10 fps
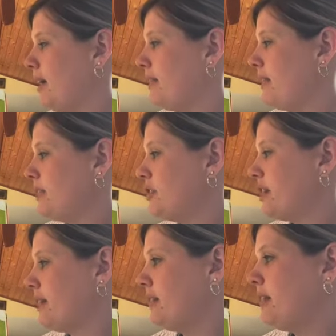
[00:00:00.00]
They
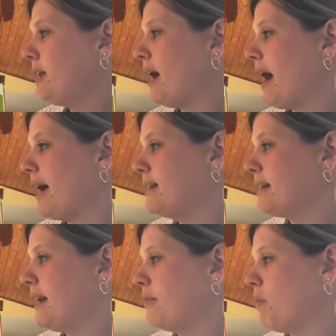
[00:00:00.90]
shaded their eyes
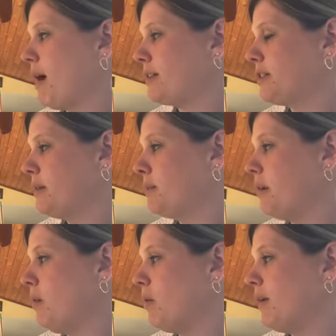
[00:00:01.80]
and watched him
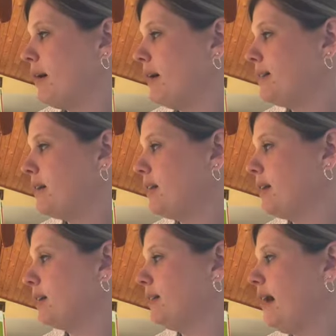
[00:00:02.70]
go until a
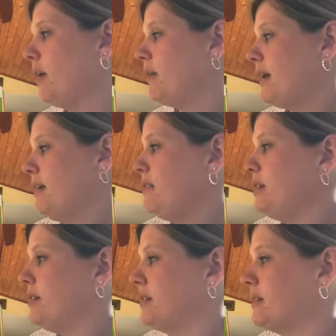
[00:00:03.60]
cloud hid
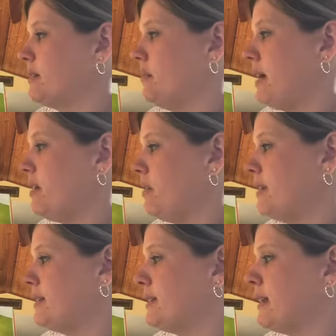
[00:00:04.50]
Jesus so they
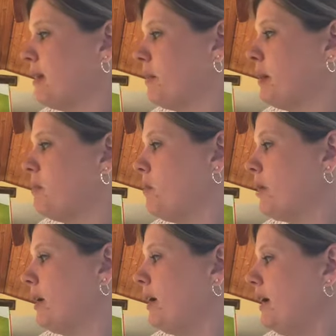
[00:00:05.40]
couldn't see him anymore.